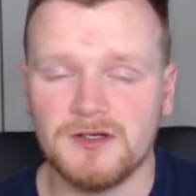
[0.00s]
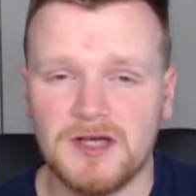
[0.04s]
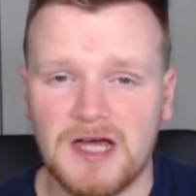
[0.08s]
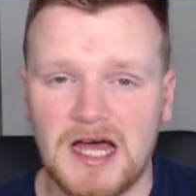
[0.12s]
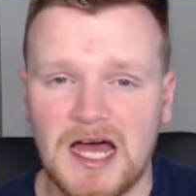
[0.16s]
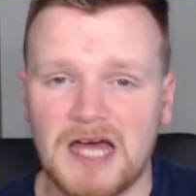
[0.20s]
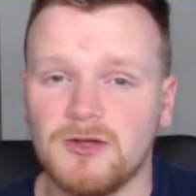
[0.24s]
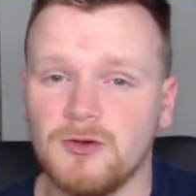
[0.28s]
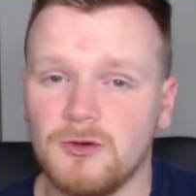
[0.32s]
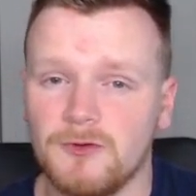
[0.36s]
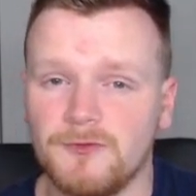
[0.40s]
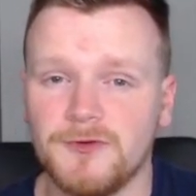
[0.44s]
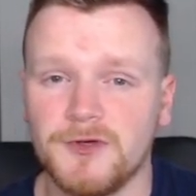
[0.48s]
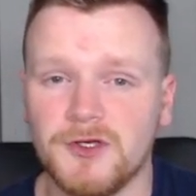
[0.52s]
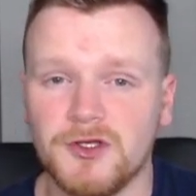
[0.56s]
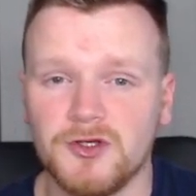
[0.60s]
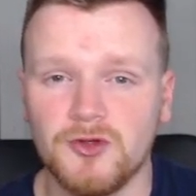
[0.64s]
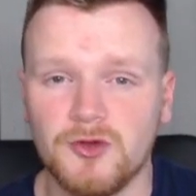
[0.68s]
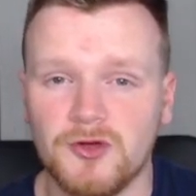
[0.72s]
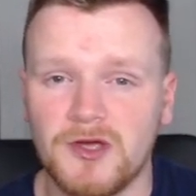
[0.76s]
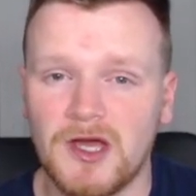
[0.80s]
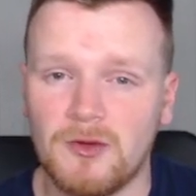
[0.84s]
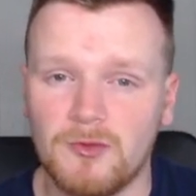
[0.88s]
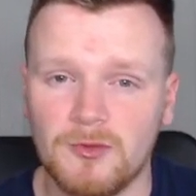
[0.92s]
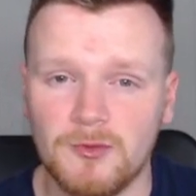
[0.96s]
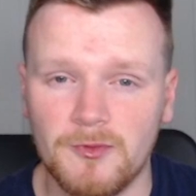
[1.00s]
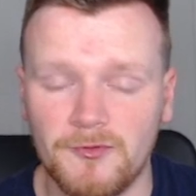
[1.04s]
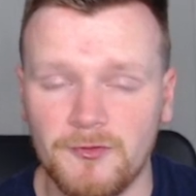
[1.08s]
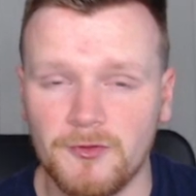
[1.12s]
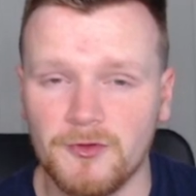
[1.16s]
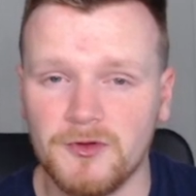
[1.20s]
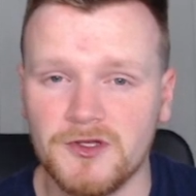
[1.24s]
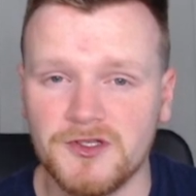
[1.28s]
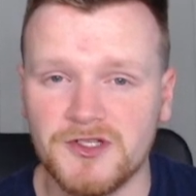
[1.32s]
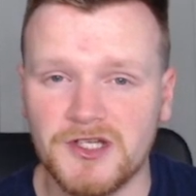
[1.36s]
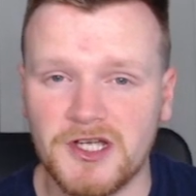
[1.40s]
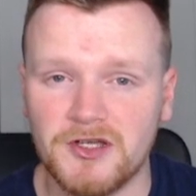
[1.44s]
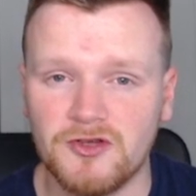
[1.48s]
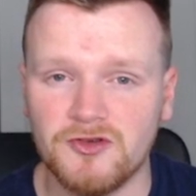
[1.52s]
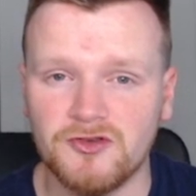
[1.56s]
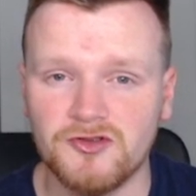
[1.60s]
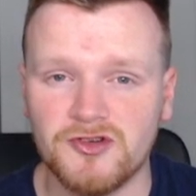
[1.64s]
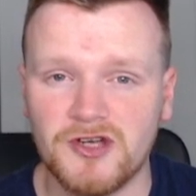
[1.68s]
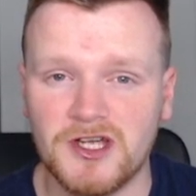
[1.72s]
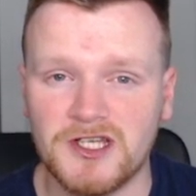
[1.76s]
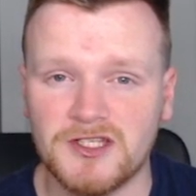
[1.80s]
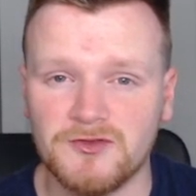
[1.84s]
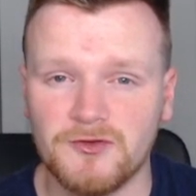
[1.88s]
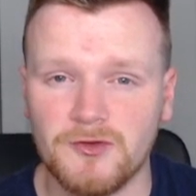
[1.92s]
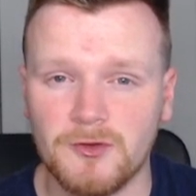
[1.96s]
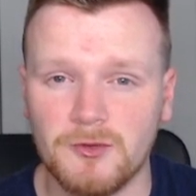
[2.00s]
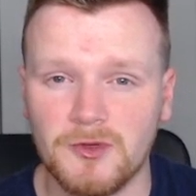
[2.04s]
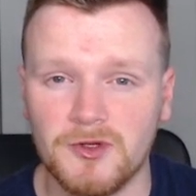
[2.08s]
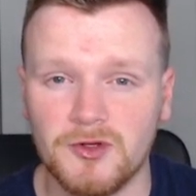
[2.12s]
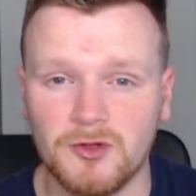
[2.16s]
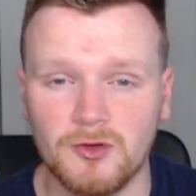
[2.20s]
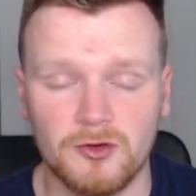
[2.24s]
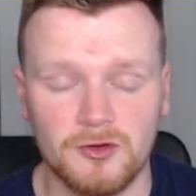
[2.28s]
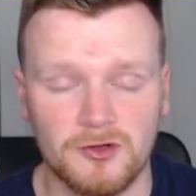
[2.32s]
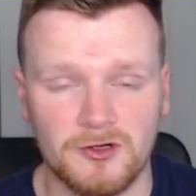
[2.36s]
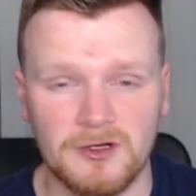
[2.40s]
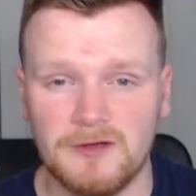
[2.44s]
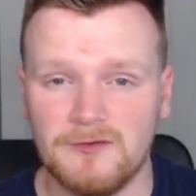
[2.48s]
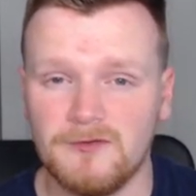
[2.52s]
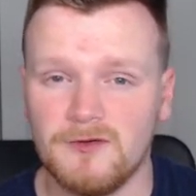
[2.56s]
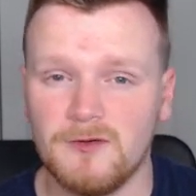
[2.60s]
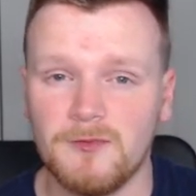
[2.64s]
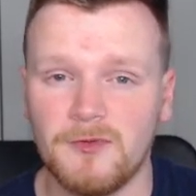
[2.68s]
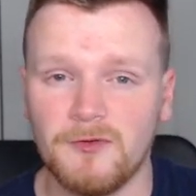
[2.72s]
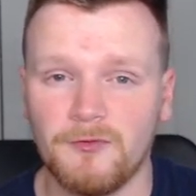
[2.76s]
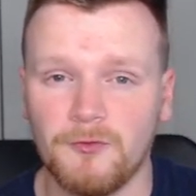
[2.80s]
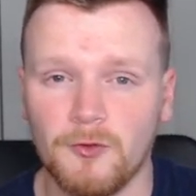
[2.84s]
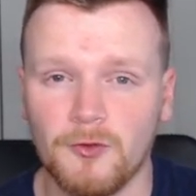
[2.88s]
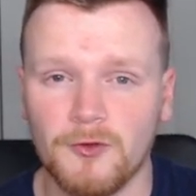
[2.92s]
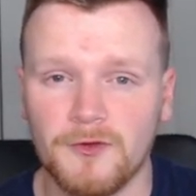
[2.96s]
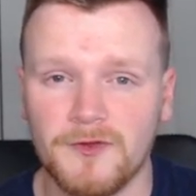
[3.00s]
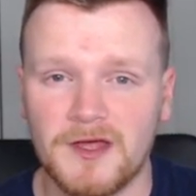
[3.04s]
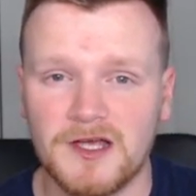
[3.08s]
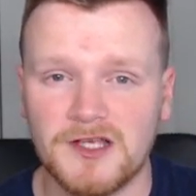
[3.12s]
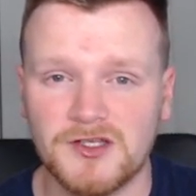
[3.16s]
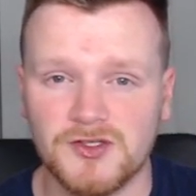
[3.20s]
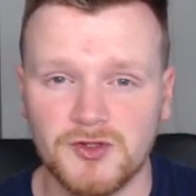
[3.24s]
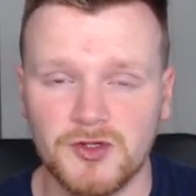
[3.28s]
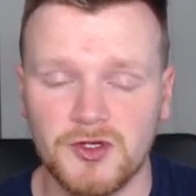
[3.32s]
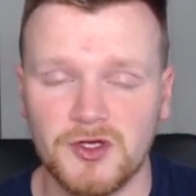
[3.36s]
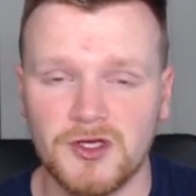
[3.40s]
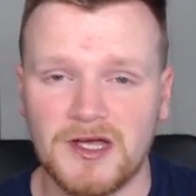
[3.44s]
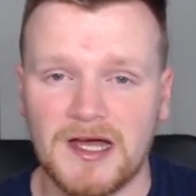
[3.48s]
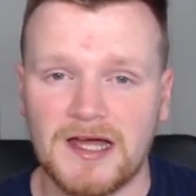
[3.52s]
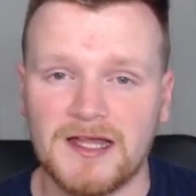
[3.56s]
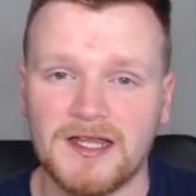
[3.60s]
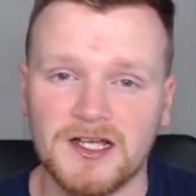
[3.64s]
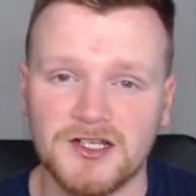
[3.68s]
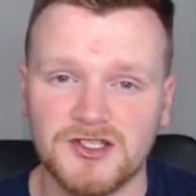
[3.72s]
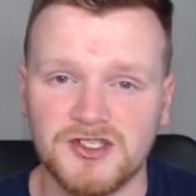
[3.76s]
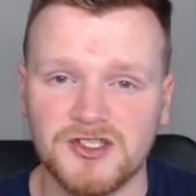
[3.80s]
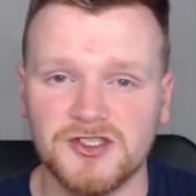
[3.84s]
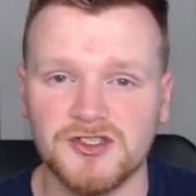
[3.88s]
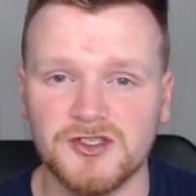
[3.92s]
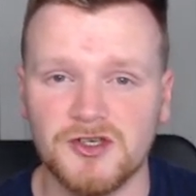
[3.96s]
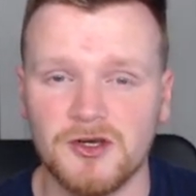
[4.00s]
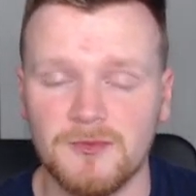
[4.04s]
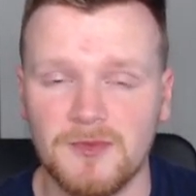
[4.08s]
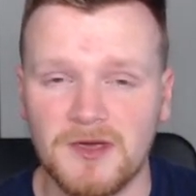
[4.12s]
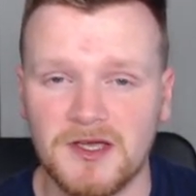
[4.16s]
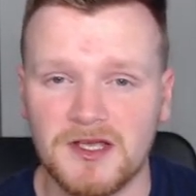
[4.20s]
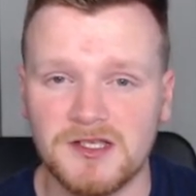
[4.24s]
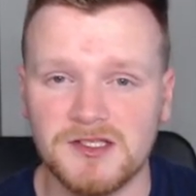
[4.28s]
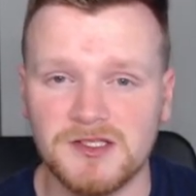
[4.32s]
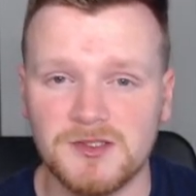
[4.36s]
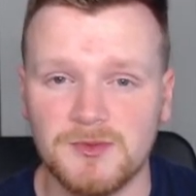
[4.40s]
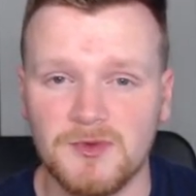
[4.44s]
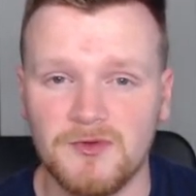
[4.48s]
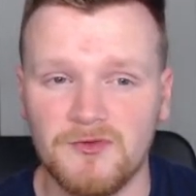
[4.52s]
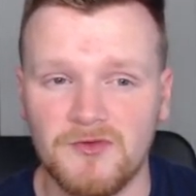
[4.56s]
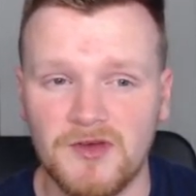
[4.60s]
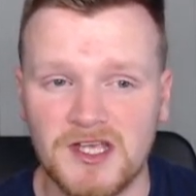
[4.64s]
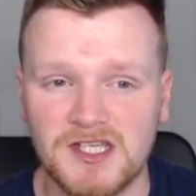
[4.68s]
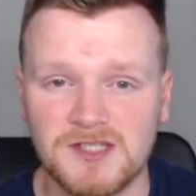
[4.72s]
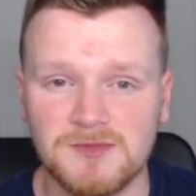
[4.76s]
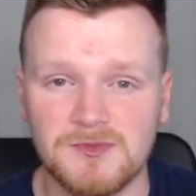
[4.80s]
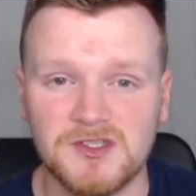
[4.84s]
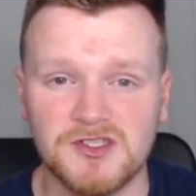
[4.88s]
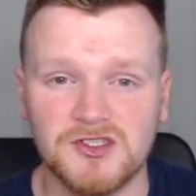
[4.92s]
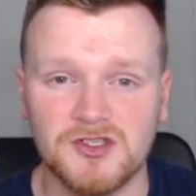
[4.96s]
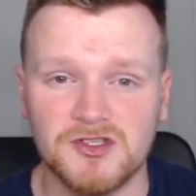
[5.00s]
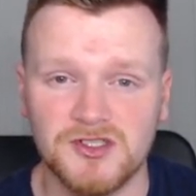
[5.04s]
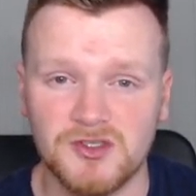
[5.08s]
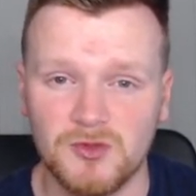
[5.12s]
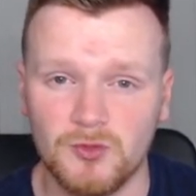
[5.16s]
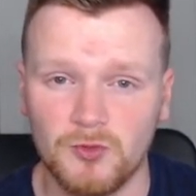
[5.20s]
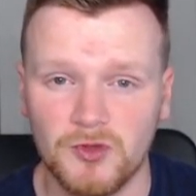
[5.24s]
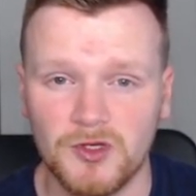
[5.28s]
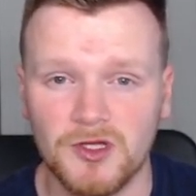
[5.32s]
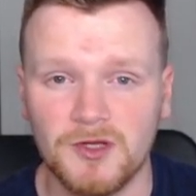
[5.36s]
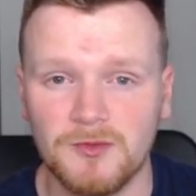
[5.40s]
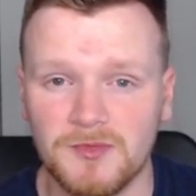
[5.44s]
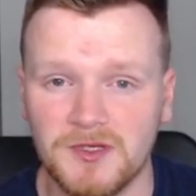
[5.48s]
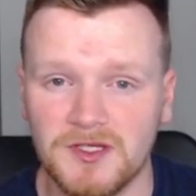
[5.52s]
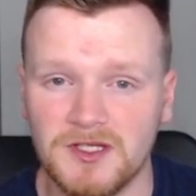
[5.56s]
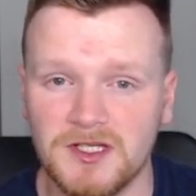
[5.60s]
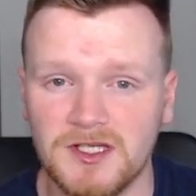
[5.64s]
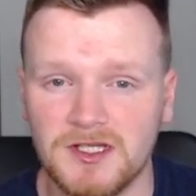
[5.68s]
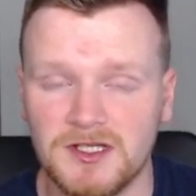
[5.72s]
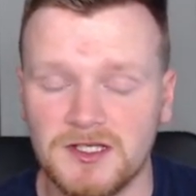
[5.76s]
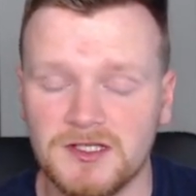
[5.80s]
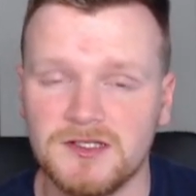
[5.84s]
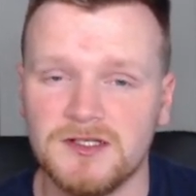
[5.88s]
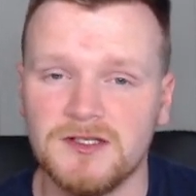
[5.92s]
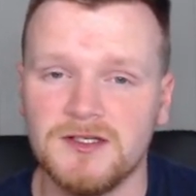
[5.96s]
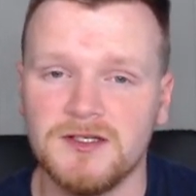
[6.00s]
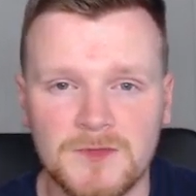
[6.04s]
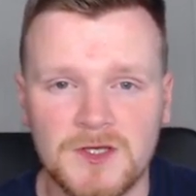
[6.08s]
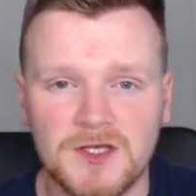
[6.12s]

And hopefully you do get one before the January transfer window, or even before that, so you can actually start making some investments, because it will be needed.